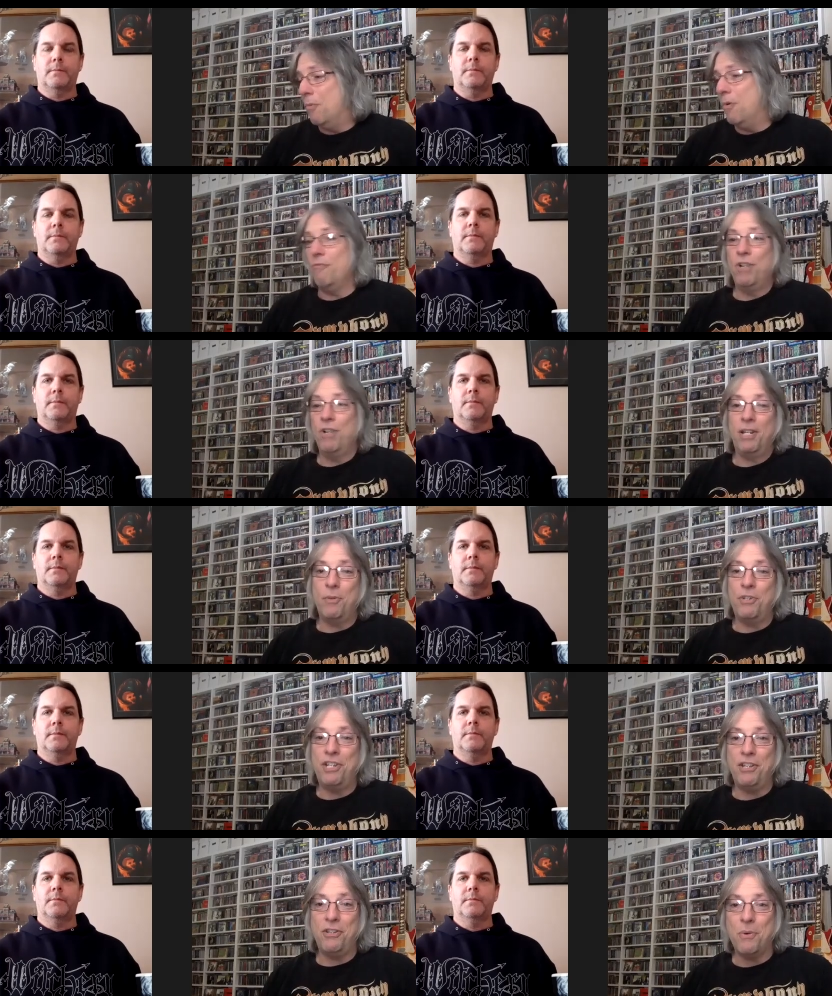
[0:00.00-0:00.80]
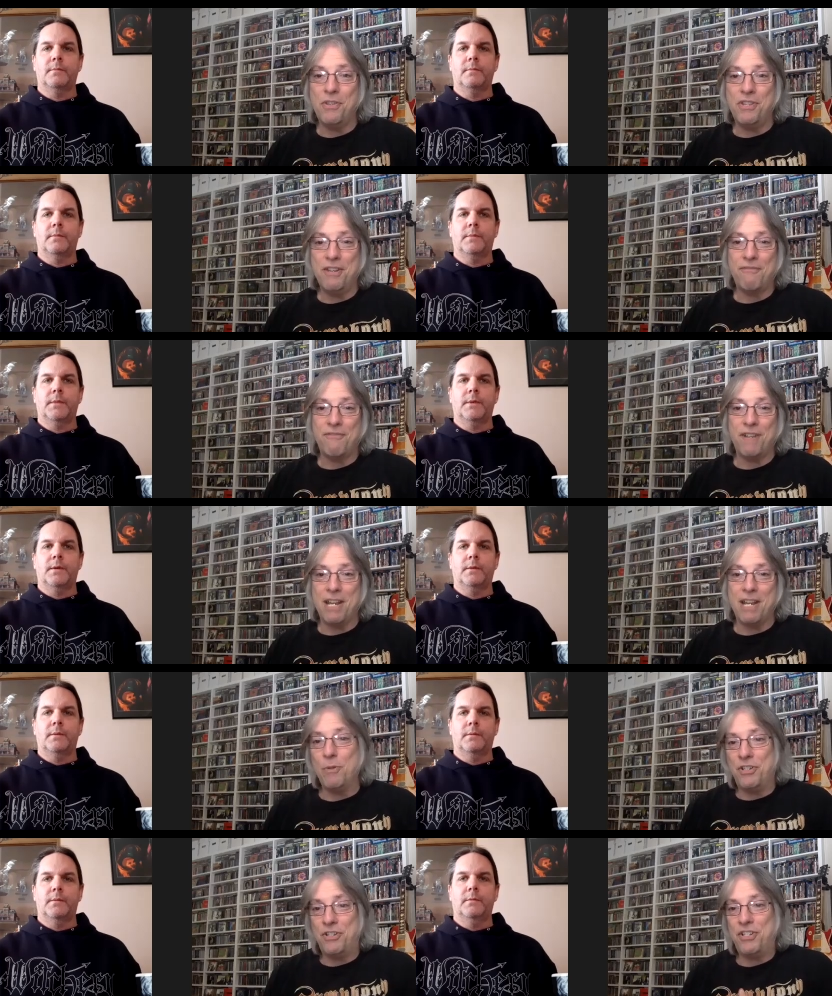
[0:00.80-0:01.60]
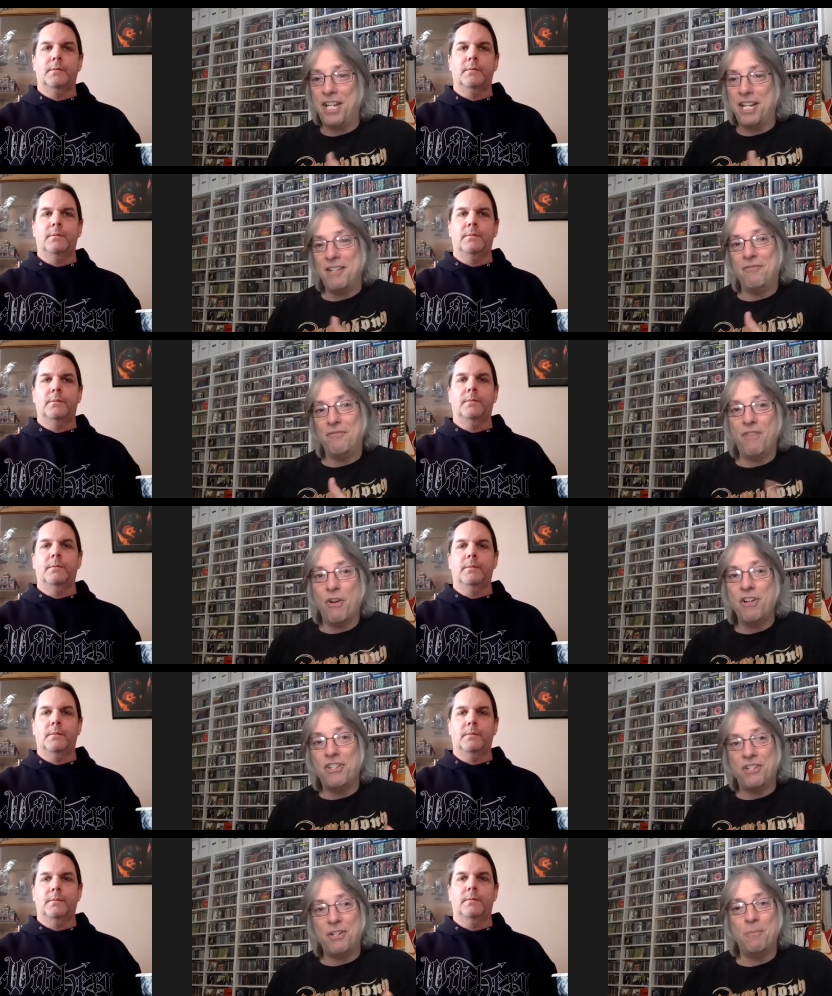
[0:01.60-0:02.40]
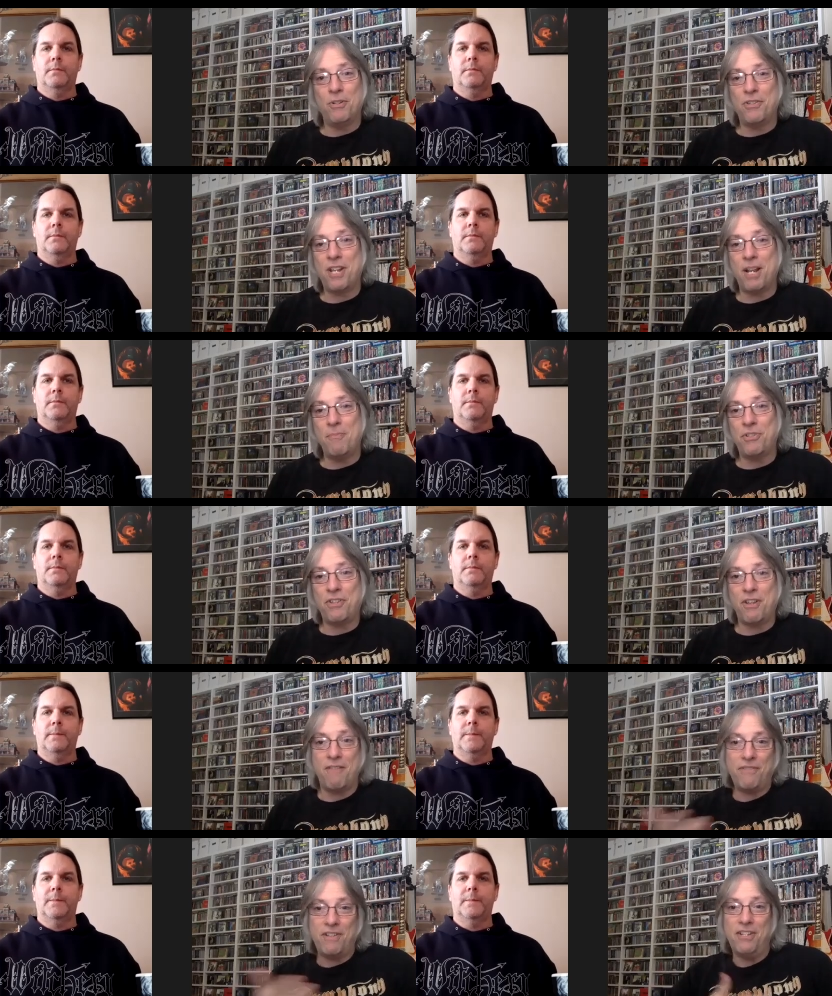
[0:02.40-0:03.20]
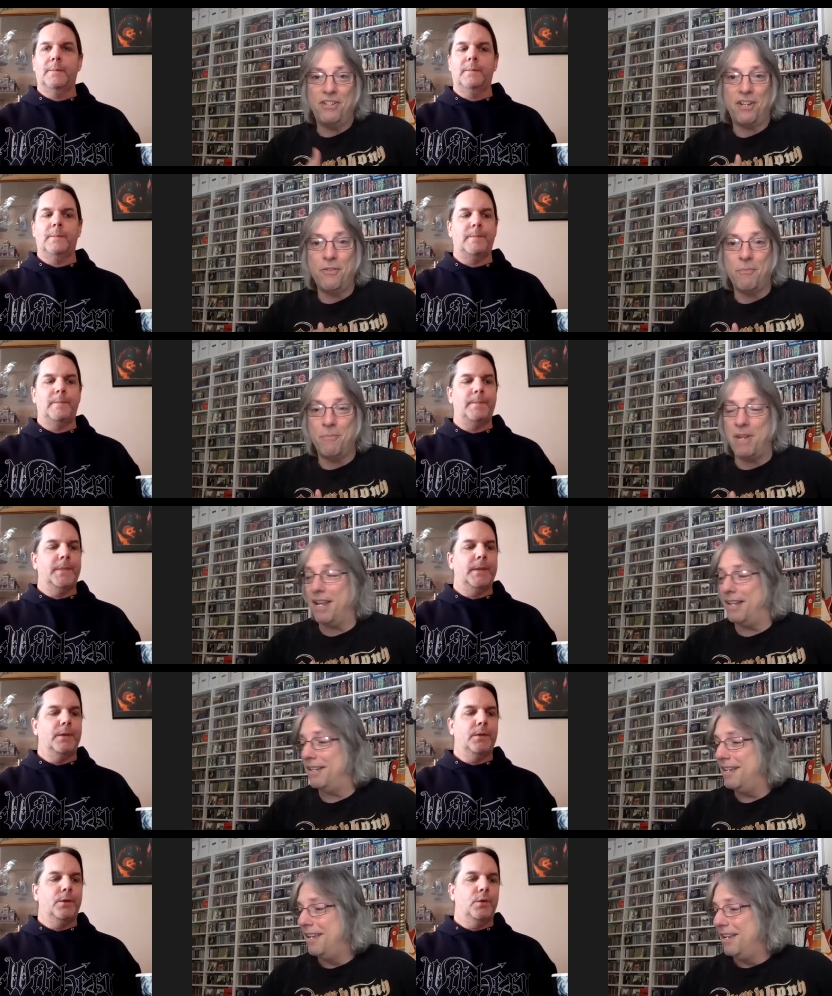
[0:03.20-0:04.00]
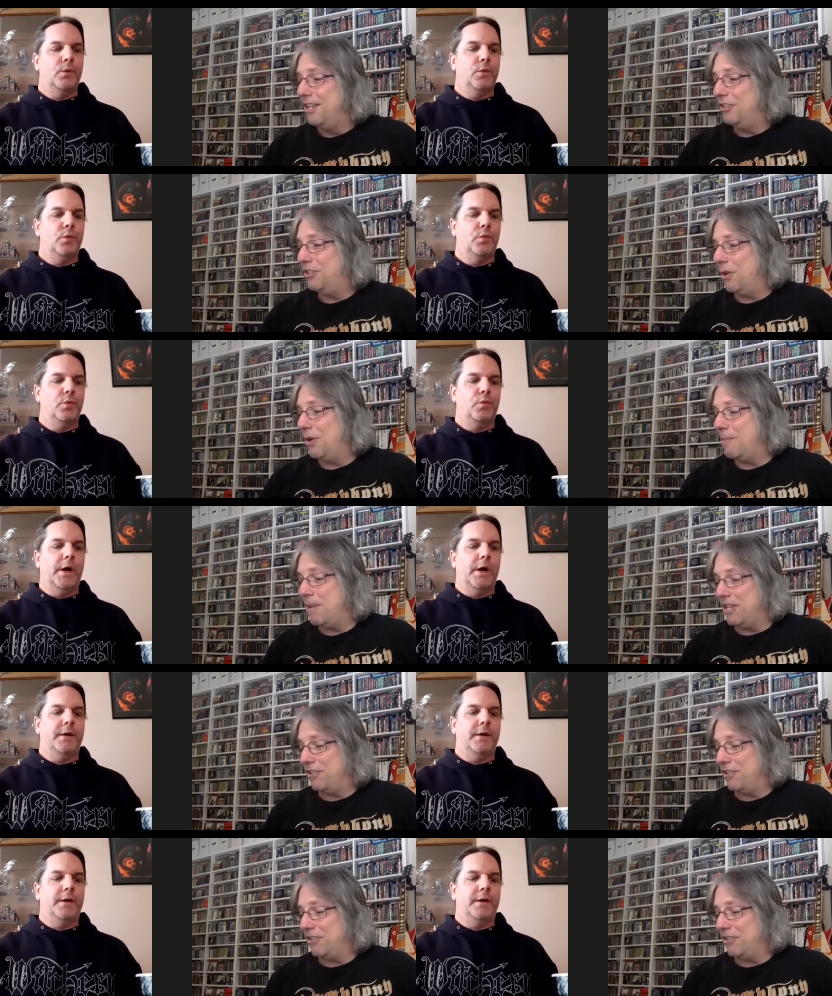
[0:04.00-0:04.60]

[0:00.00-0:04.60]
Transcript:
Speaker 1: what really was he doing different? He was singing very similar type stuff in his other band, so he, right.